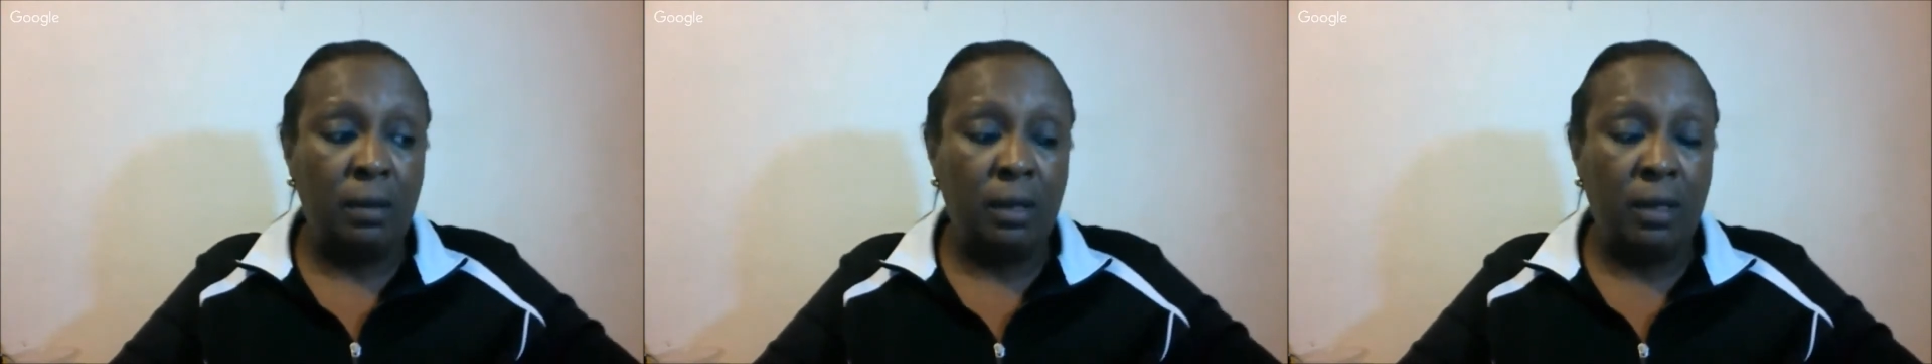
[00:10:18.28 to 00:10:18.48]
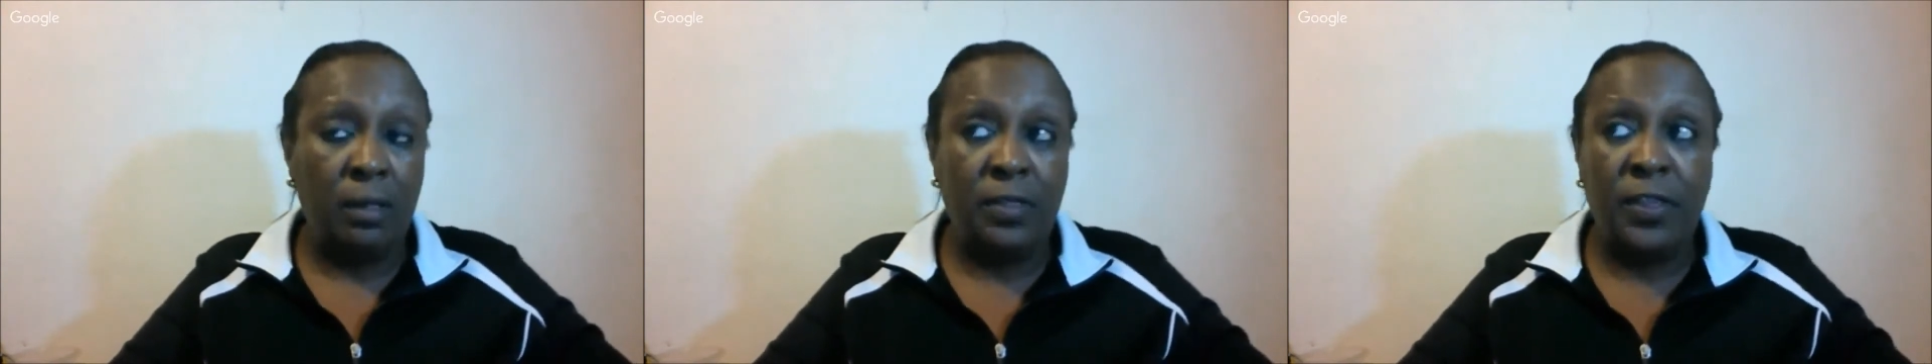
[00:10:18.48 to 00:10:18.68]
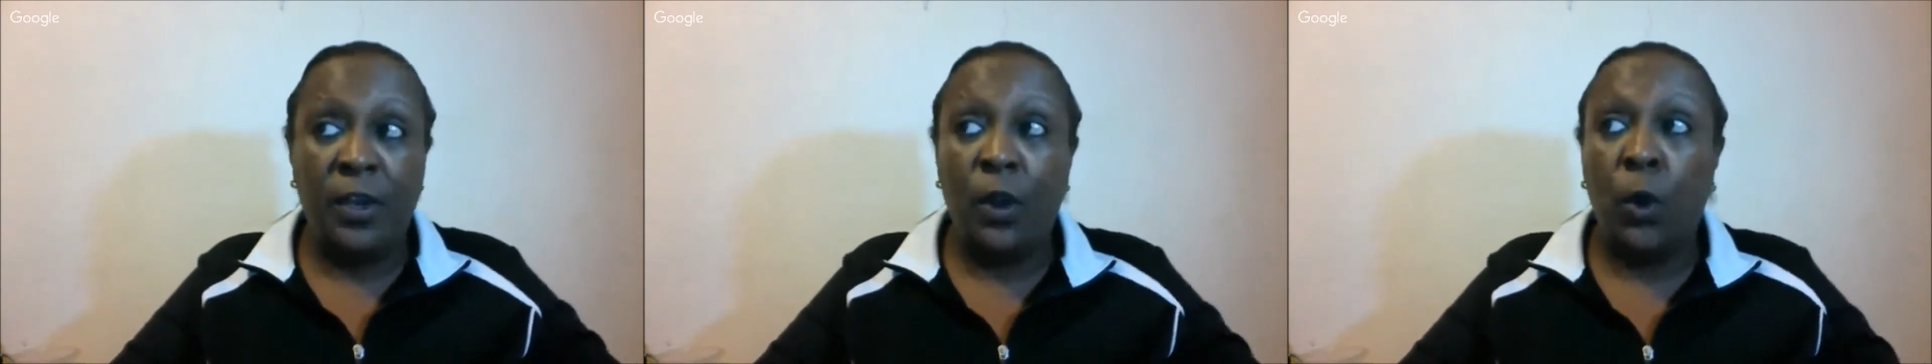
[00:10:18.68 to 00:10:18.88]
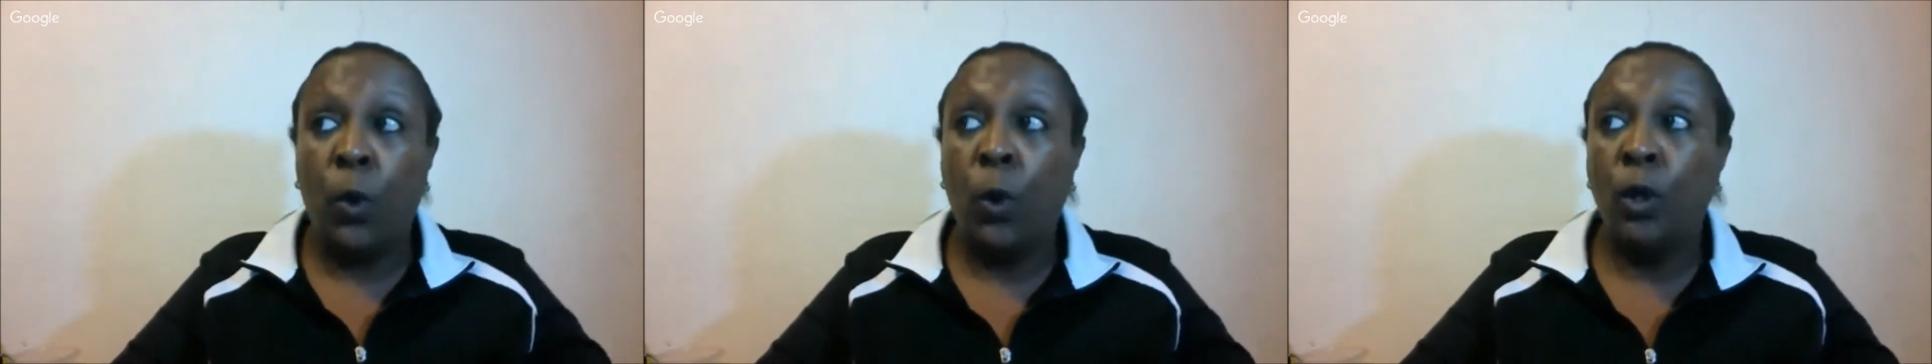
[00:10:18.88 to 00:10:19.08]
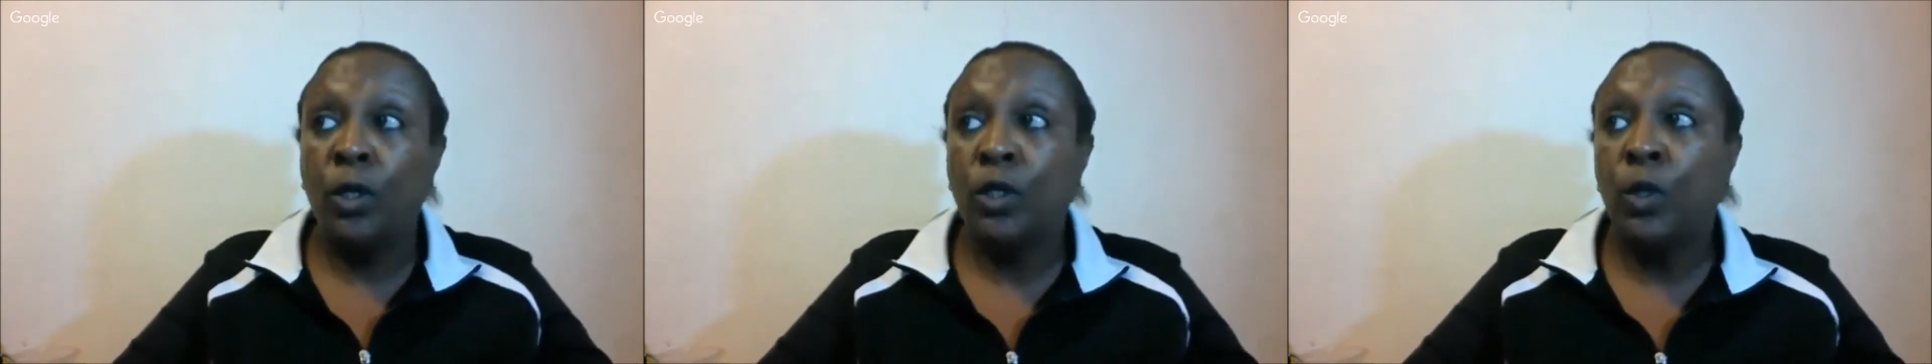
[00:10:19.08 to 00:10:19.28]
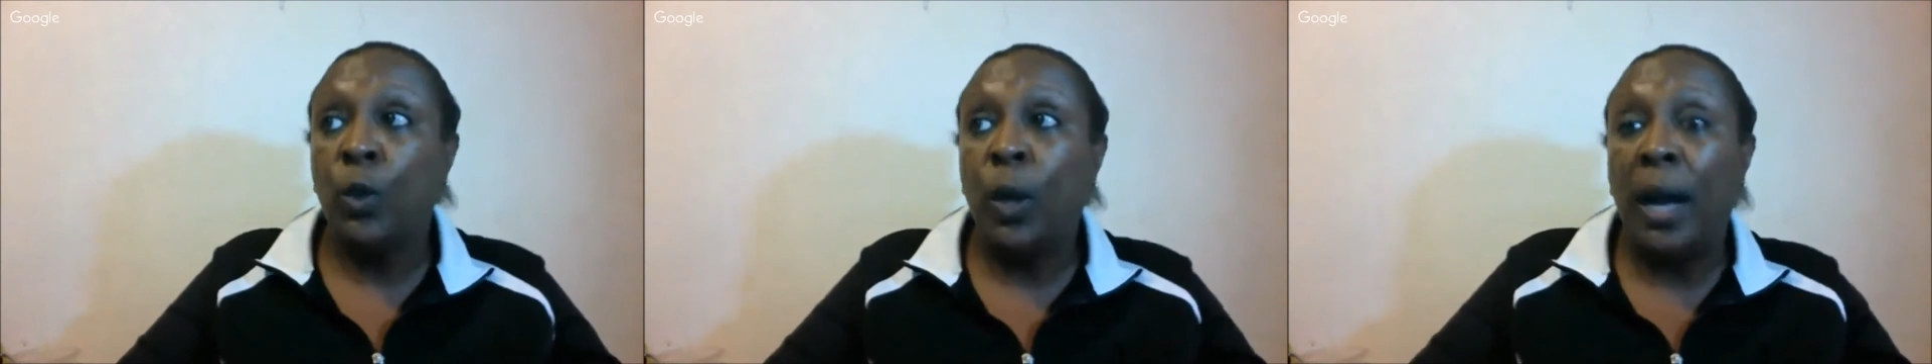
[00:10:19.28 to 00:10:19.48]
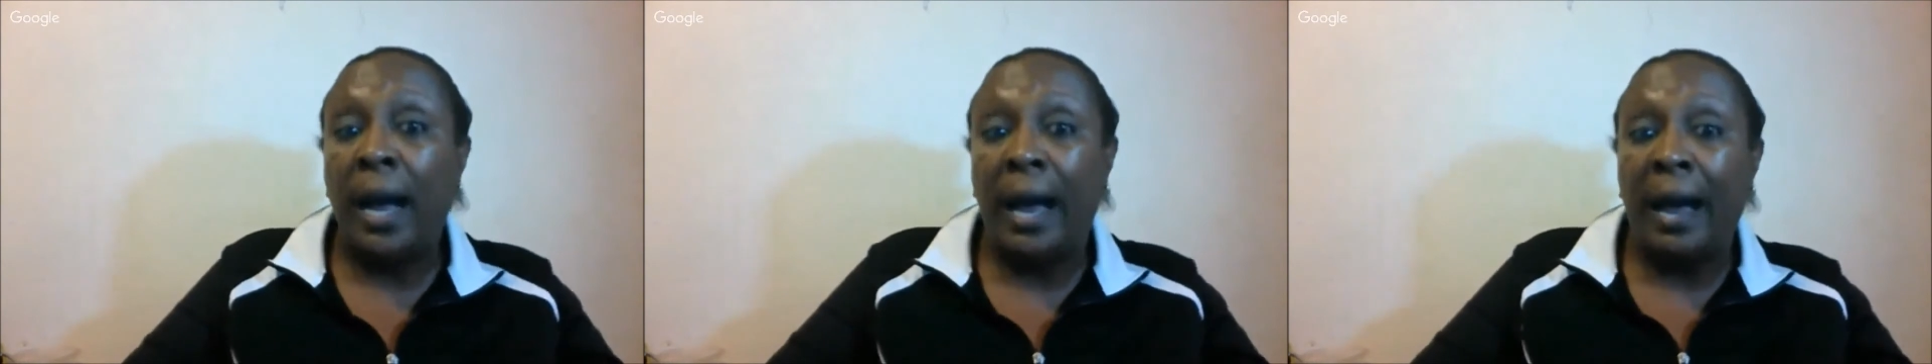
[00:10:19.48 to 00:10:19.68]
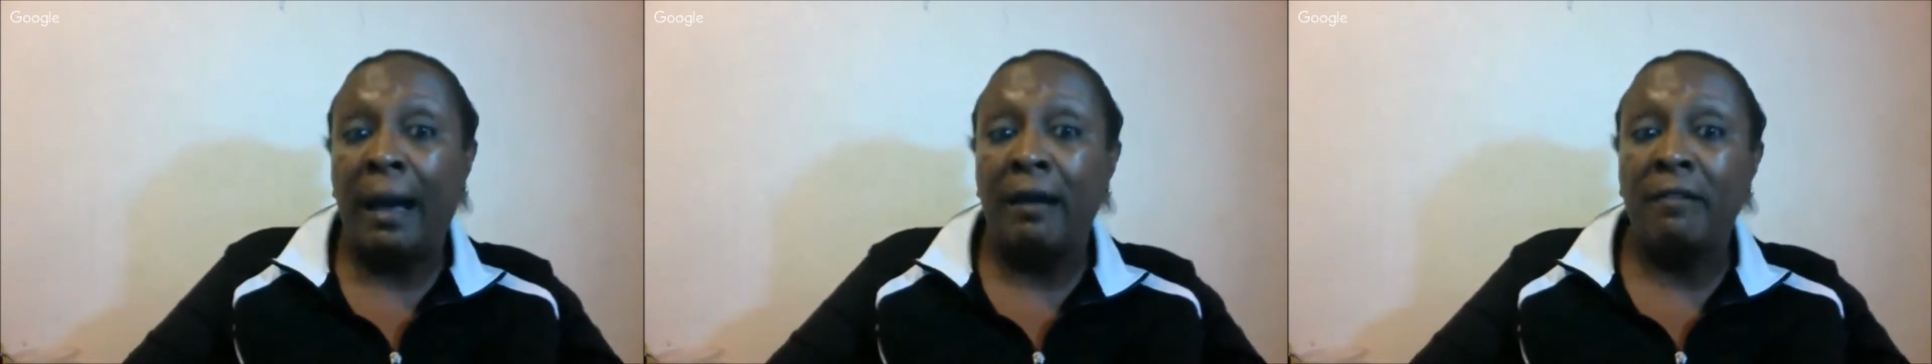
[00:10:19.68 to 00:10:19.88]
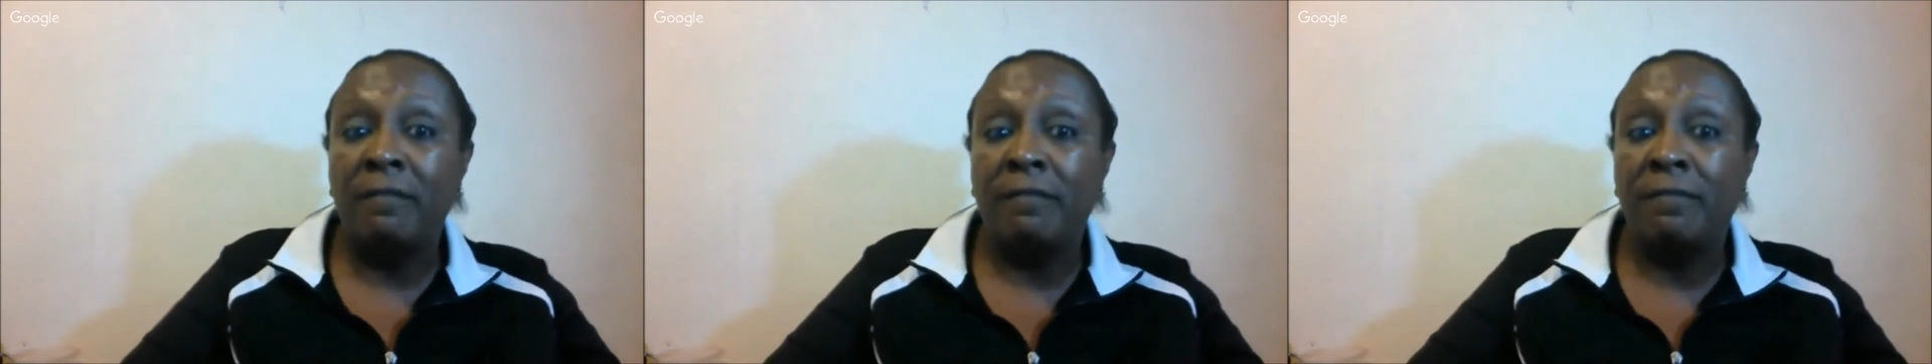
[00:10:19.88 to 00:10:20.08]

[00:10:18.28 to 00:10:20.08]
they also have